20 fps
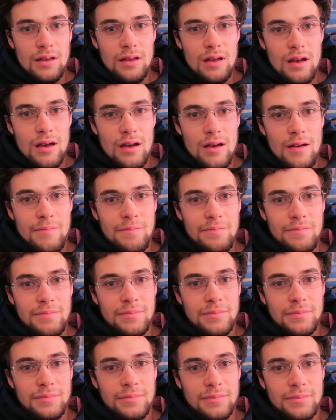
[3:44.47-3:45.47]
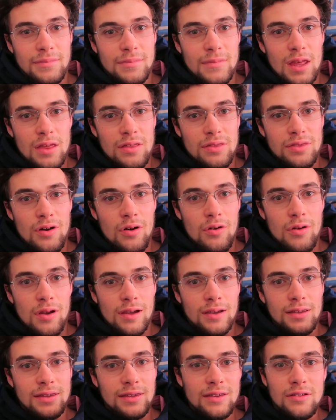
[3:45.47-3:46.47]
Um, so
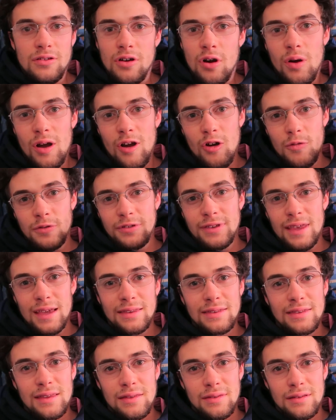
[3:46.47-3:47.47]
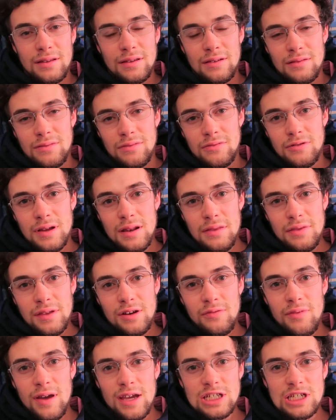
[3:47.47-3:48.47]
like, you know, I hope you take this into
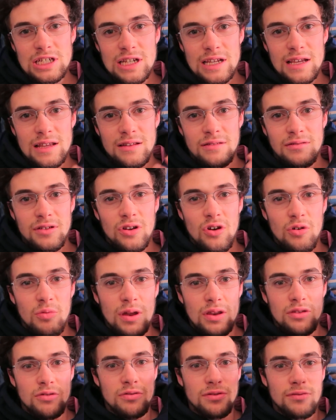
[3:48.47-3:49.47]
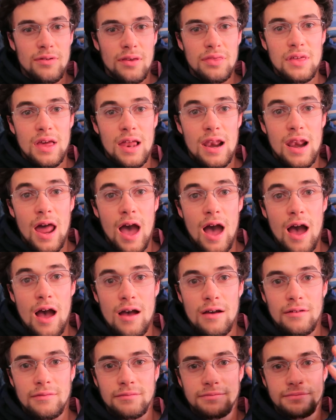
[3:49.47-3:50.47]
consideration, you know, when you stress a
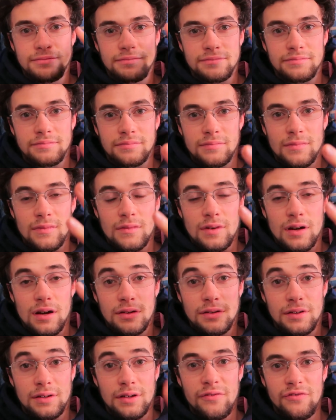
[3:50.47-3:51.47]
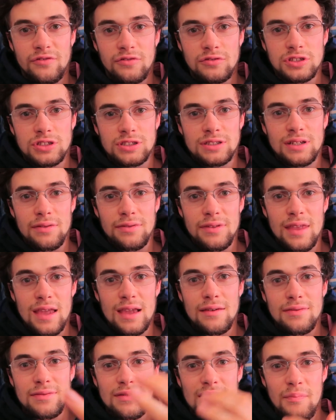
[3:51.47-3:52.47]
lot in the future, just
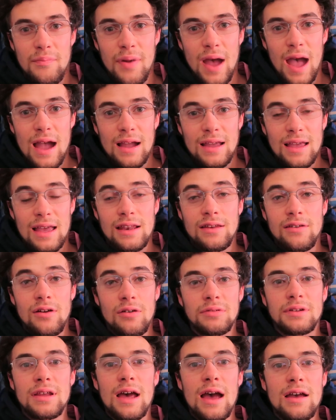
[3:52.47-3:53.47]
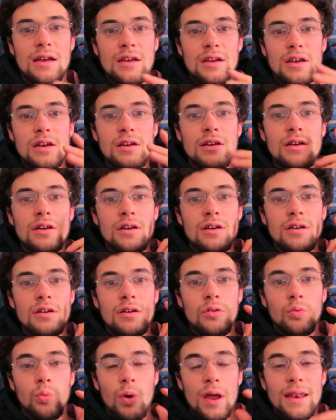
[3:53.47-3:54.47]
take a step back and know that
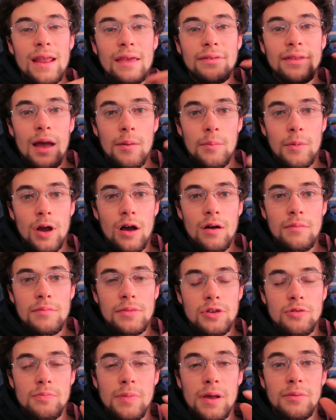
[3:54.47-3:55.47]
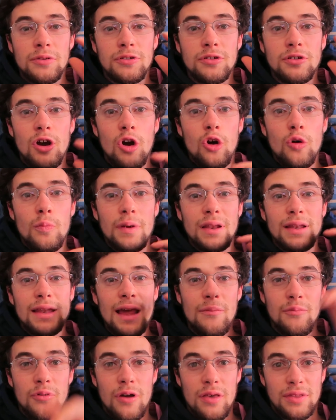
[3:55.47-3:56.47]
when that time comes, you'll be able to cope in
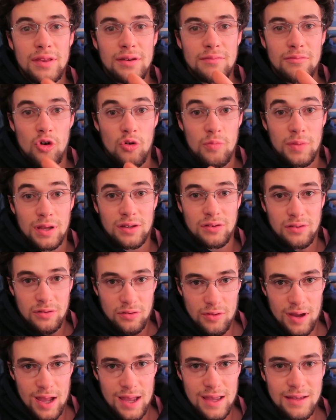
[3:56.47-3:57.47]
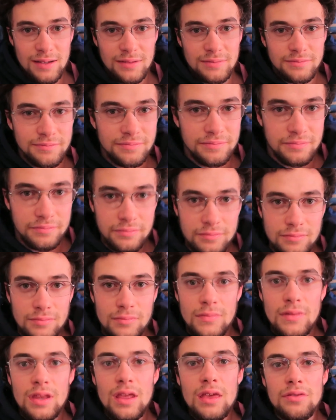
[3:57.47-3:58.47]
that present moment, okay?
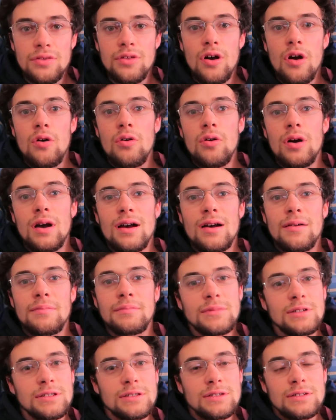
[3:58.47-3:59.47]
So, um,